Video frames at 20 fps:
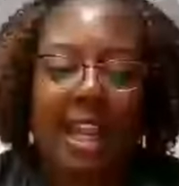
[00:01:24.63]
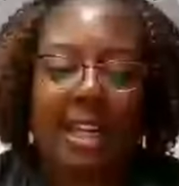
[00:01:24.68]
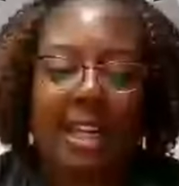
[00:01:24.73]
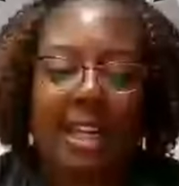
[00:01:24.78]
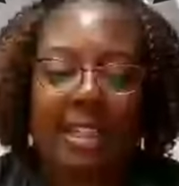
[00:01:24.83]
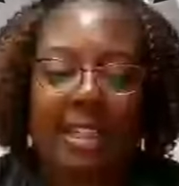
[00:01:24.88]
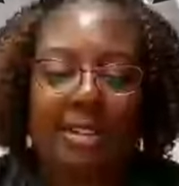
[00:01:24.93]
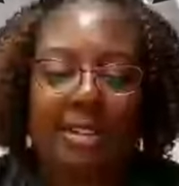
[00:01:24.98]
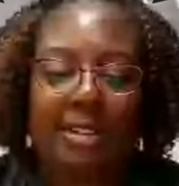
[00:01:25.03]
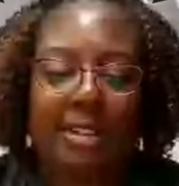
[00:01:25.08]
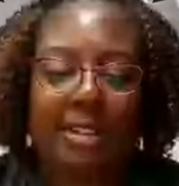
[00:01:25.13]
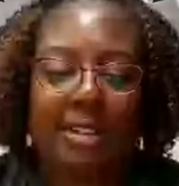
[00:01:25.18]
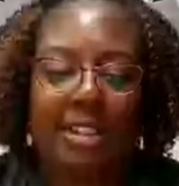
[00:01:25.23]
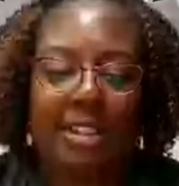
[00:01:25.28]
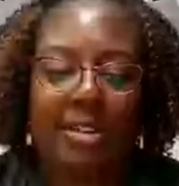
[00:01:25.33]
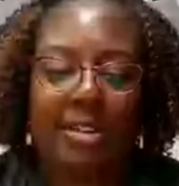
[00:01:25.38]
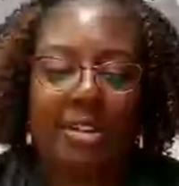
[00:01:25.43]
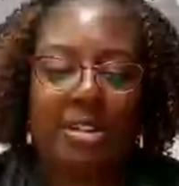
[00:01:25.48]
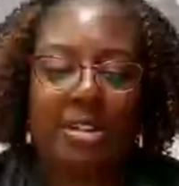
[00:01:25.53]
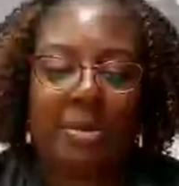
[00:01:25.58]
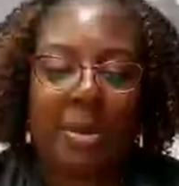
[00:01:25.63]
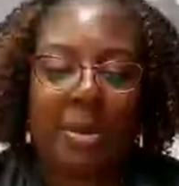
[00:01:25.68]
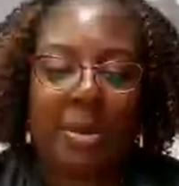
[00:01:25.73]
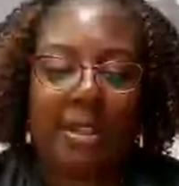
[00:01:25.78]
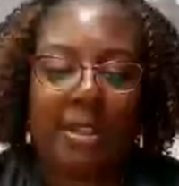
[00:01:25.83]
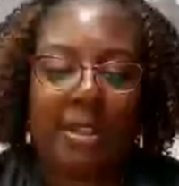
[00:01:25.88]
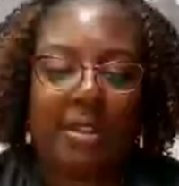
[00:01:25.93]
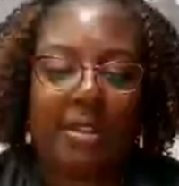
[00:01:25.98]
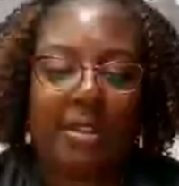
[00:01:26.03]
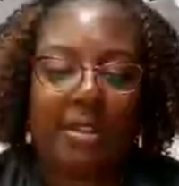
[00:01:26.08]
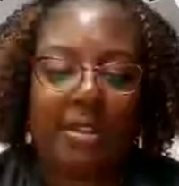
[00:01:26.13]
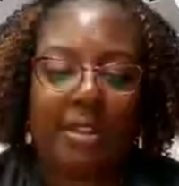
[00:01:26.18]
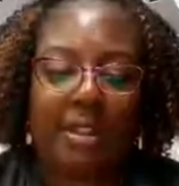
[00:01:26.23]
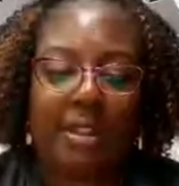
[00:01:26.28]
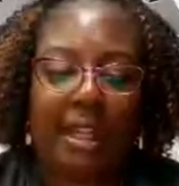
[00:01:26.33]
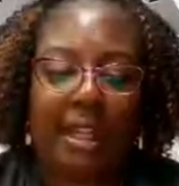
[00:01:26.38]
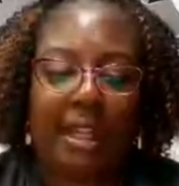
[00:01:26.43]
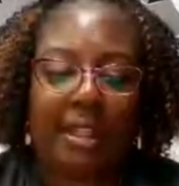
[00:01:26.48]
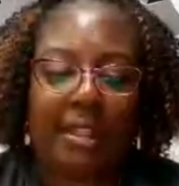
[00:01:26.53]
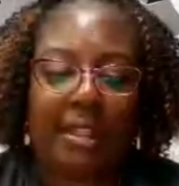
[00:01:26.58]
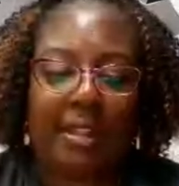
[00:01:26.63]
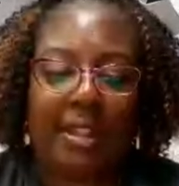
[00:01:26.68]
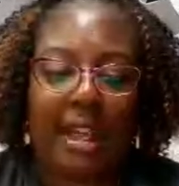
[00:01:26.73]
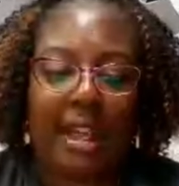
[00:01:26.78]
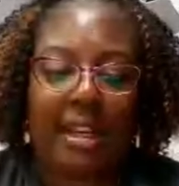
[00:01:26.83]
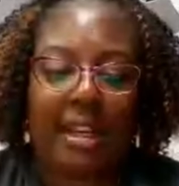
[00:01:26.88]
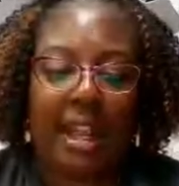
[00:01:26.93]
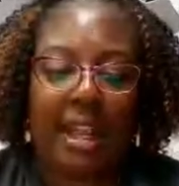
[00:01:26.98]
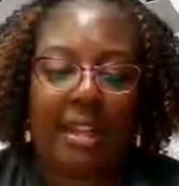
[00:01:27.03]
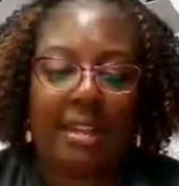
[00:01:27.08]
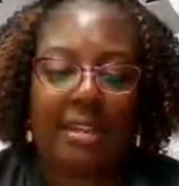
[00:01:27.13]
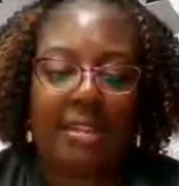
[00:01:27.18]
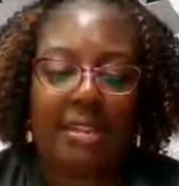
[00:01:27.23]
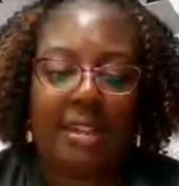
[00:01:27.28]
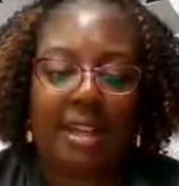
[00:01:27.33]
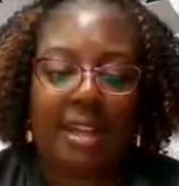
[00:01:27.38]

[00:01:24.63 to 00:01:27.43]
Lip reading: and it literally started chipping like that night.